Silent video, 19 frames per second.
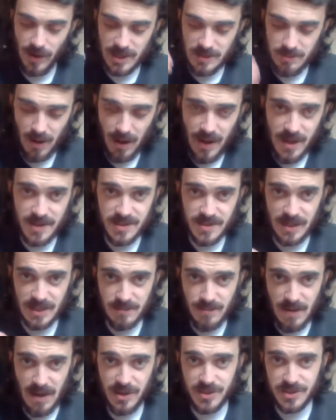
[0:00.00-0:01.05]
ex-players and
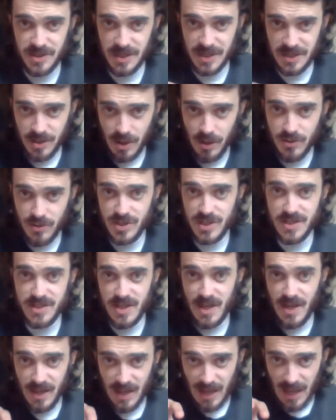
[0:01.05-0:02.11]
ex-managers and ex-coaches
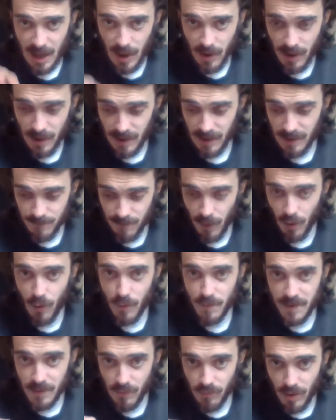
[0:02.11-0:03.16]

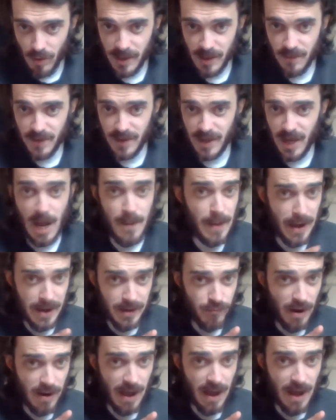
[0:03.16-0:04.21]
involved in the running of the game
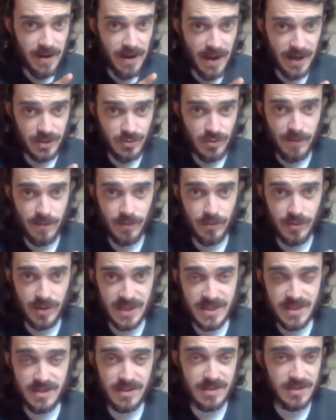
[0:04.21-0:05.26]
and
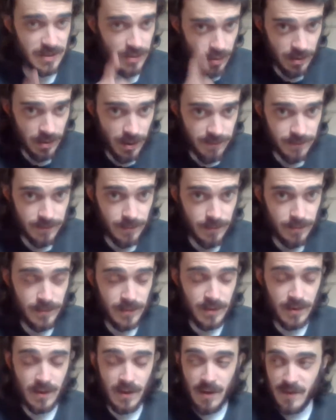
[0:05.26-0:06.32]
ex-referees, because there's not enough of them.
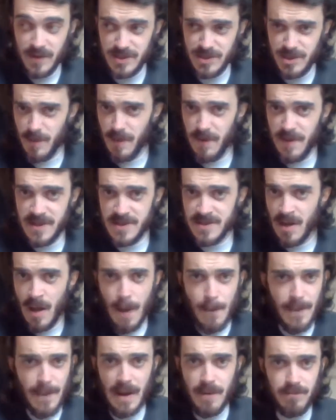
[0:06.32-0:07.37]
There's too many of these
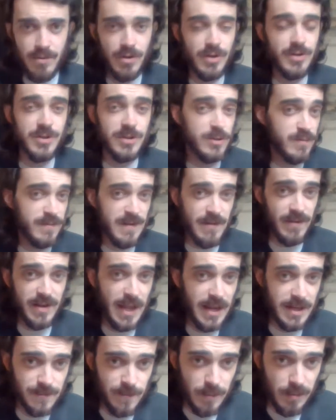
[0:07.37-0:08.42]
pen pushers who've never
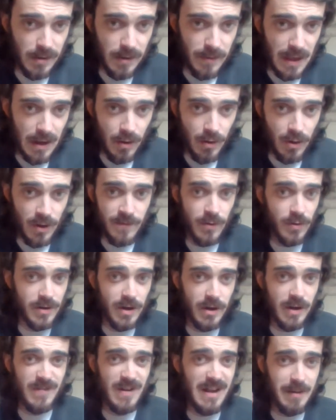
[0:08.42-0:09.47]
kicked a football in their life or
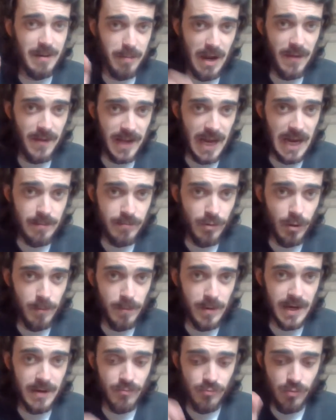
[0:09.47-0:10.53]
don't even know how to play the game
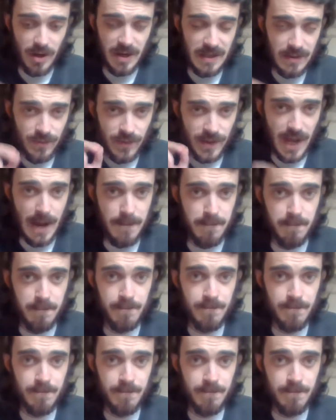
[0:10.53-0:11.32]
properly, running the game.